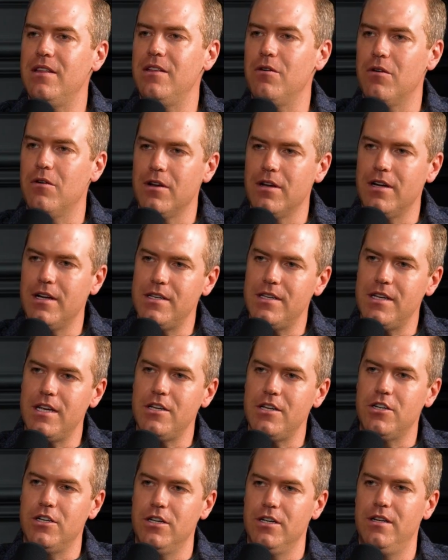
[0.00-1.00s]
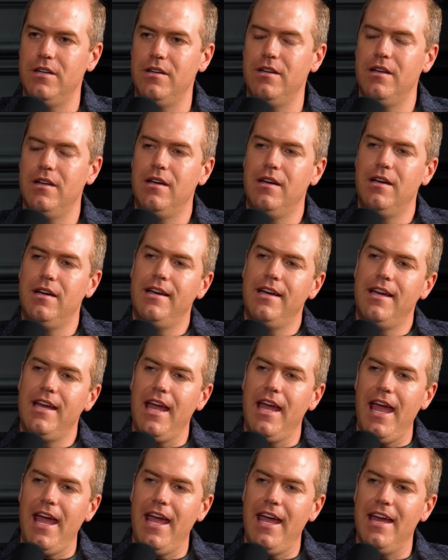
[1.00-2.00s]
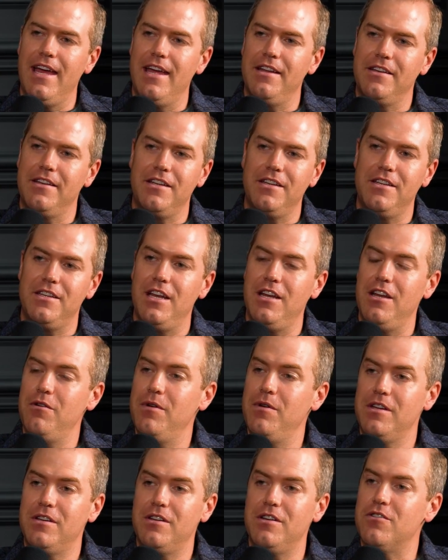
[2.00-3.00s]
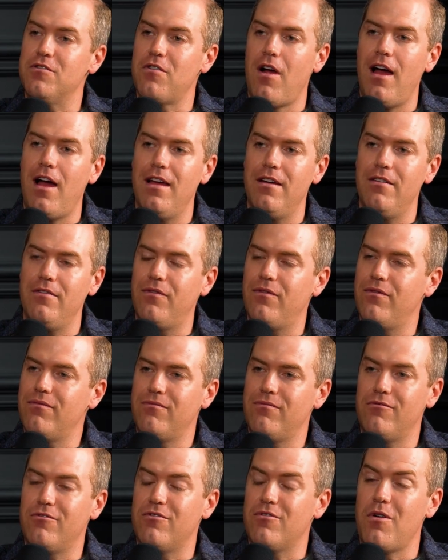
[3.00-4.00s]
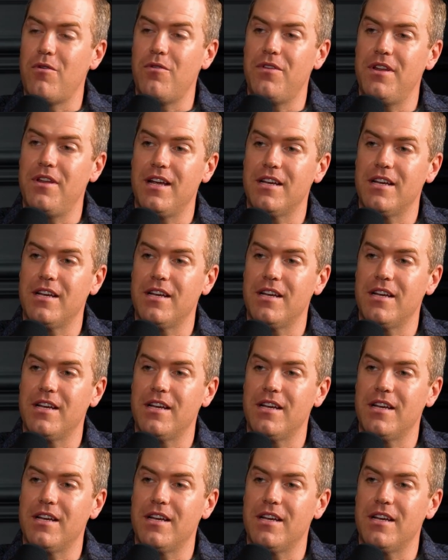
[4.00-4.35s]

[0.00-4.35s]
the organization, and continuing to drive growth and